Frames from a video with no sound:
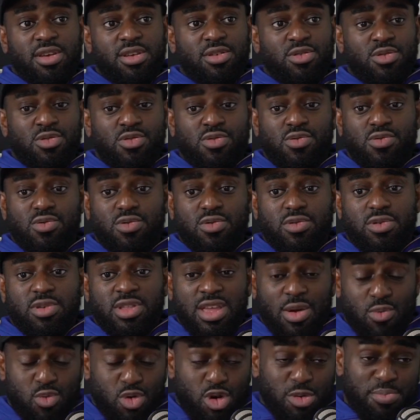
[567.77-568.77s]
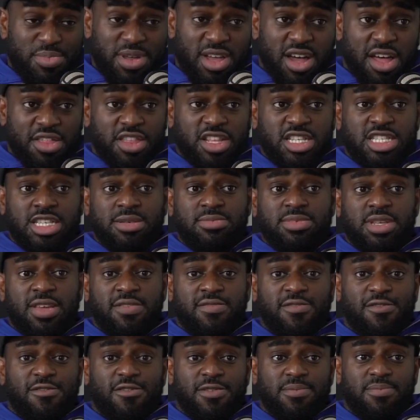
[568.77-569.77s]
There will be other teams
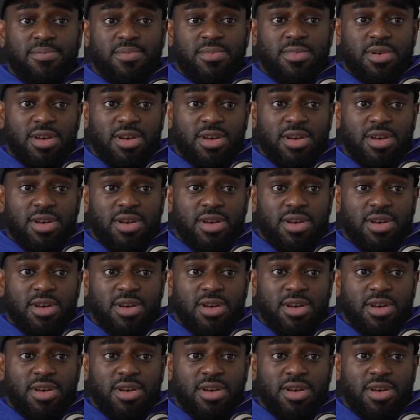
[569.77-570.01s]
in for him.